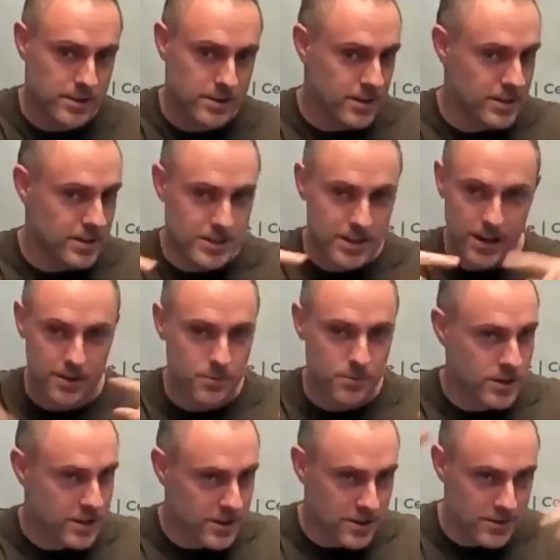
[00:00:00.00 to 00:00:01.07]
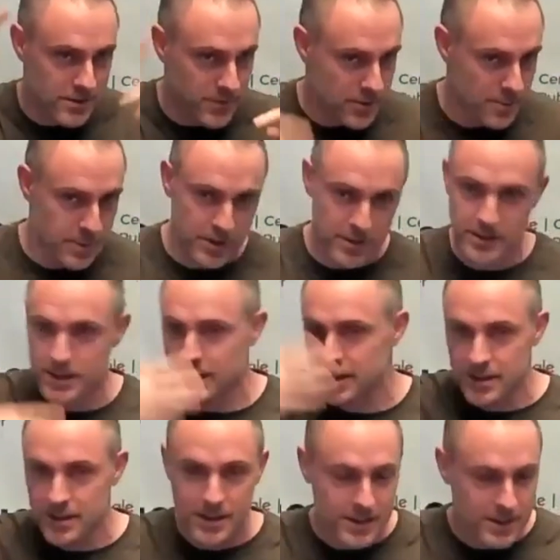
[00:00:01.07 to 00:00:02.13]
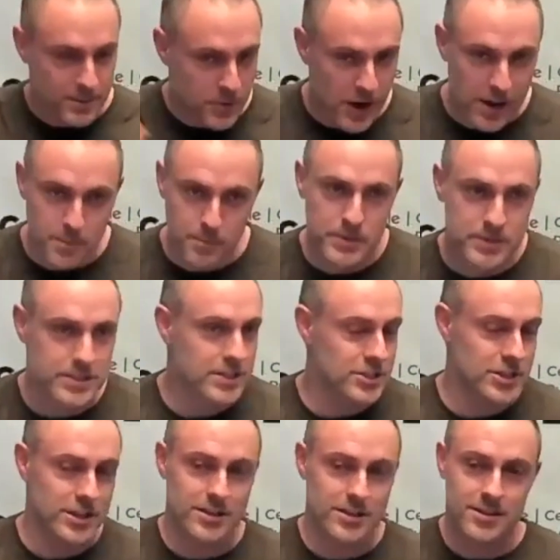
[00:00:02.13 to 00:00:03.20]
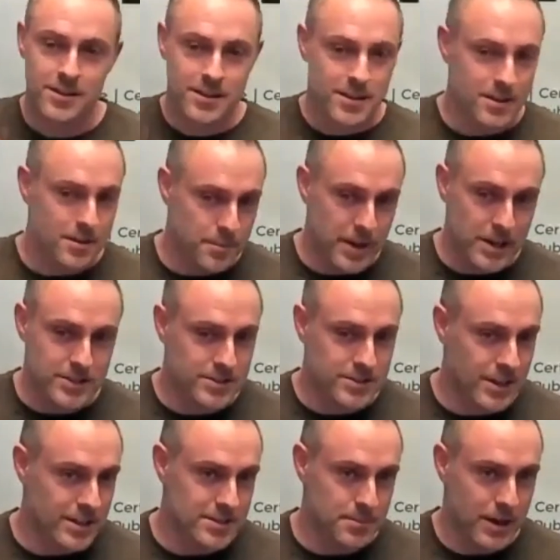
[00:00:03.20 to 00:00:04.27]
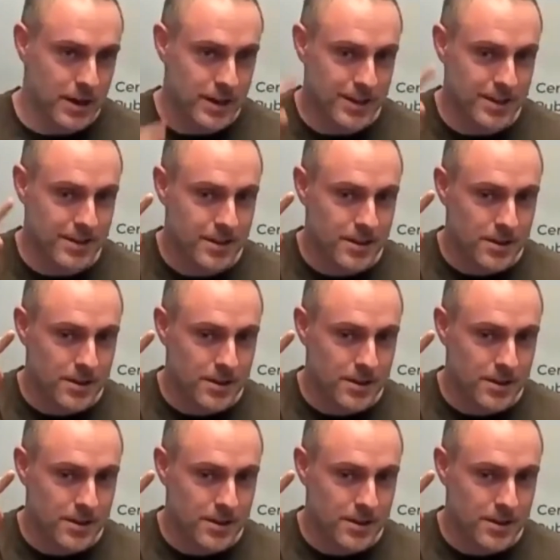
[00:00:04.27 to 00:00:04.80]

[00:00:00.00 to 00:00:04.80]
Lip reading: It's got really good viewability, prime position, makes you tons of money.